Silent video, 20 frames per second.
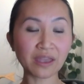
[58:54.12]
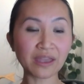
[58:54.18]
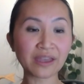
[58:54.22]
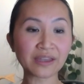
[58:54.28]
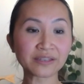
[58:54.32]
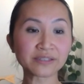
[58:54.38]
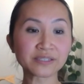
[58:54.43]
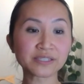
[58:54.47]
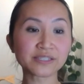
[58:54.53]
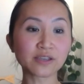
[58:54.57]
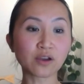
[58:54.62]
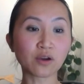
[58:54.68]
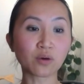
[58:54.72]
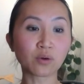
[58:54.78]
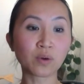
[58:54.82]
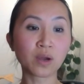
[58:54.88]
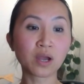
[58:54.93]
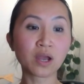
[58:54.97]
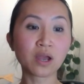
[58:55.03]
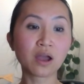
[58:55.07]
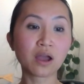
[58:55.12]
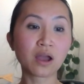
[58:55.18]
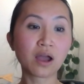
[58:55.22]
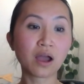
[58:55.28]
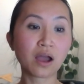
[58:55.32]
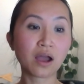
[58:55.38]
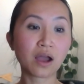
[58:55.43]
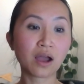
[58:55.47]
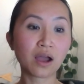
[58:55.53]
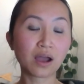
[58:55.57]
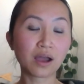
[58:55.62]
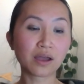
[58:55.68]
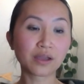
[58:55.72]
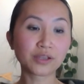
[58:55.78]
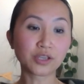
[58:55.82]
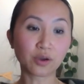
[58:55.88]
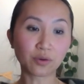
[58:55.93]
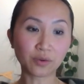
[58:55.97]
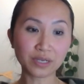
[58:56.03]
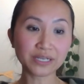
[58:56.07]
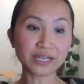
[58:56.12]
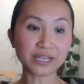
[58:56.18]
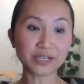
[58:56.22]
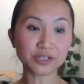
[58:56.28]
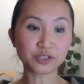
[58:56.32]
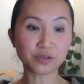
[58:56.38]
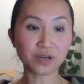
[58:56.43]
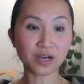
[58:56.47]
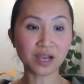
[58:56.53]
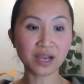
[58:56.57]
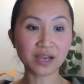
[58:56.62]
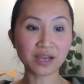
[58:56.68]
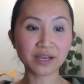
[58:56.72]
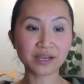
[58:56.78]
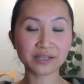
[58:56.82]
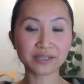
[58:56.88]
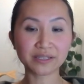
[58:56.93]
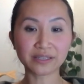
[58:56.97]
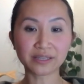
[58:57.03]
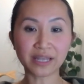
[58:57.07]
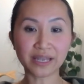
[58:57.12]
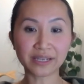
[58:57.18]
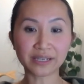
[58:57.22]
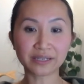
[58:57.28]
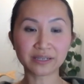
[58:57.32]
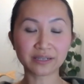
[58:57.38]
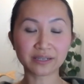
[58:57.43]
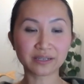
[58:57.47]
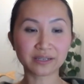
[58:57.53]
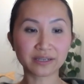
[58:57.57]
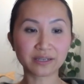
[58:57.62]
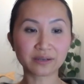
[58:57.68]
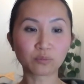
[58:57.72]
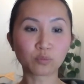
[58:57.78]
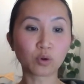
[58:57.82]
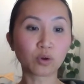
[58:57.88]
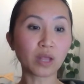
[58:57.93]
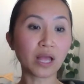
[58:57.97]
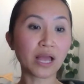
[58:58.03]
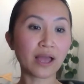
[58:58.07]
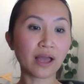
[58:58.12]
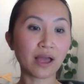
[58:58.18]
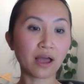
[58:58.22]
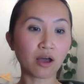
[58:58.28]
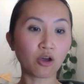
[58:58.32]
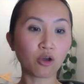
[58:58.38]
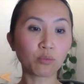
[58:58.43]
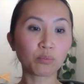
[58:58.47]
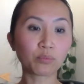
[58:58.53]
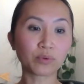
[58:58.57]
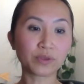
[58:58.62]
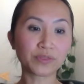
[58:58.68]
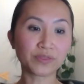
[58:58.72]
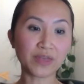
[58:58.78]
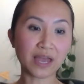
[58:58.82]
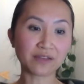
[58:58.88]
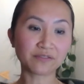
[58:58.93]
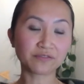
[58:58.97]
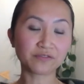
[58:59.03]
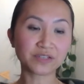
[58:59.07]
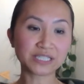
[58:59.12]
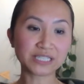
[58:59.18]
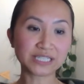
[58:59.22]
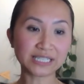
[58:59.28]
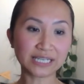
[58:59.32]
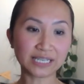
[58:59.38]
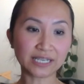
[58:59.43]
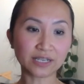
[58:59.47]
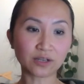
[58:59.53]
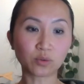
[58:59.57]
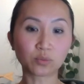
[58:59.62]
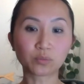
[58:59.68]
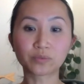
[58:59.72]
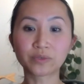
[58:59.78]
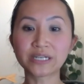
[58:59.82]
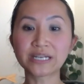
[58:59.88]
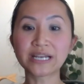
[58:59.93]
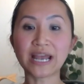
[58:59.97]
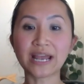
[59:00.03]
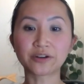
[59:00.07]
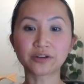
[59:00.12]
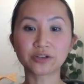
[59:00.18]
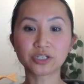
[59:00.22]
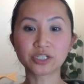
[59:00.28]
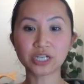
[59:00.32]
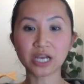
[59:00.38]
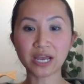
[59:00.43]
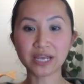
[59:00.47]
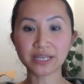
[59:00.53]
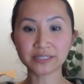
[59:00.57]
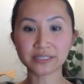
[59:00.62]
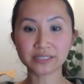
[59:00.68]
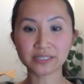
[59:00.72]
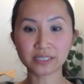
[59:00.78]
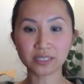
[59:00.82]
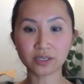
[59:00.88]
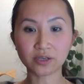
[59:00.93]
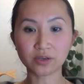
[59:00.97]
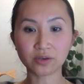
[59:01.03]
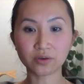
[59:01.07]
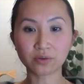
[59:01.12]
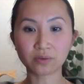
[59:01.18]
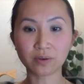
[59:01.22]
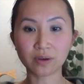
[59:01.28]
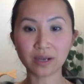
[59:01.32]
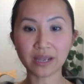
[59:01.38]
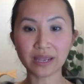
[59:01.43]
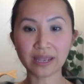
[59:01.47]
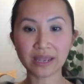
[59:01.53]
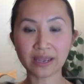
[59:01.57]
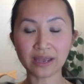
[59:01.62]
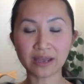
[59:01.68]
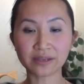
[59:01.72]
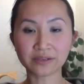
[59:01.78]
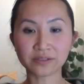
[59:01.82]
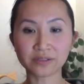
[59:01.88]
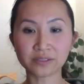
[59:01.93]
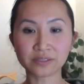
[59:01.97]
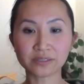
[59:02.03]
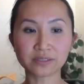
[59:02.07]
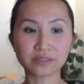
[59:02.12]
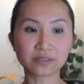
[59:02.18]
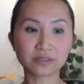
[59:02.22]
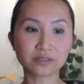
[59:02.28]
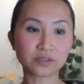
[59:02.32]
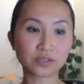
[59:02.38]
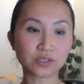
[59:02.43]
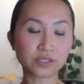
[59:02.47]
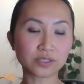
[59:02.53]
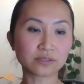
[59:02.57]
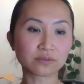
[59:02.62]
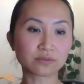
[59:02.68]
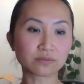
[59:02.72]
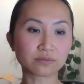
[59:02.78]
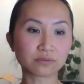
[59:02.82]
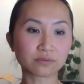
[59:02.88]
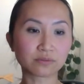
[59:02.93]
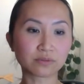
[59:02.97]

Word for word: And so yoga nidra, like, will help with that fatigue. It'll re-energize you and just